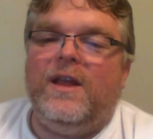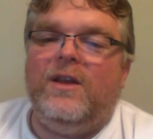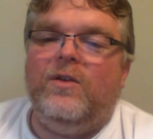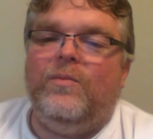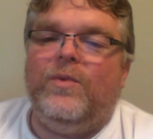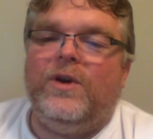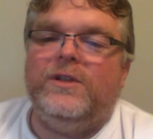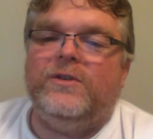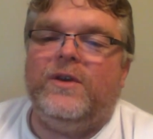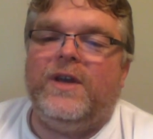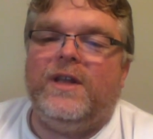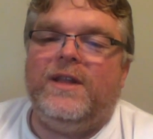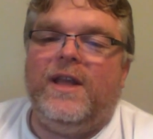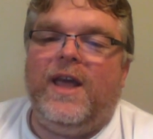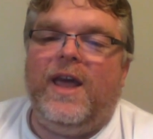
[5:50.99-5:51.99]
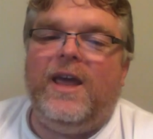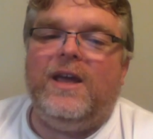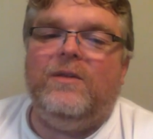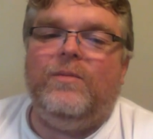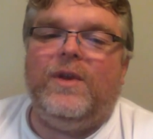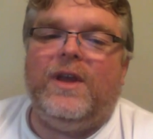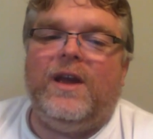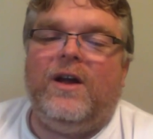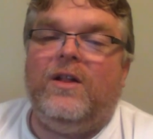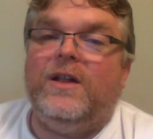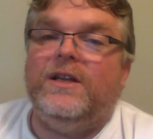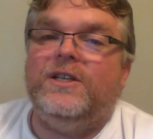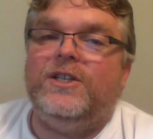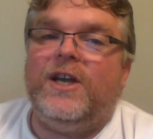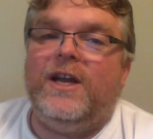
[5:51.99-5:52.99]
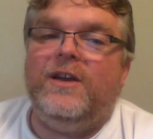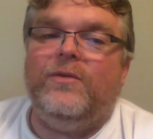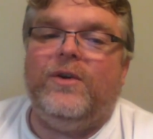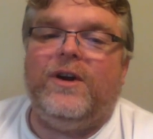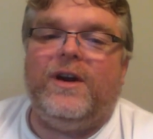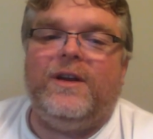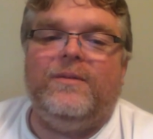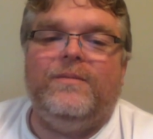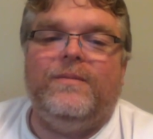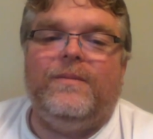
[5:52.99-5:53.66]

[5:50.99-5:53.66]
New Brunswick at the ANBL in January.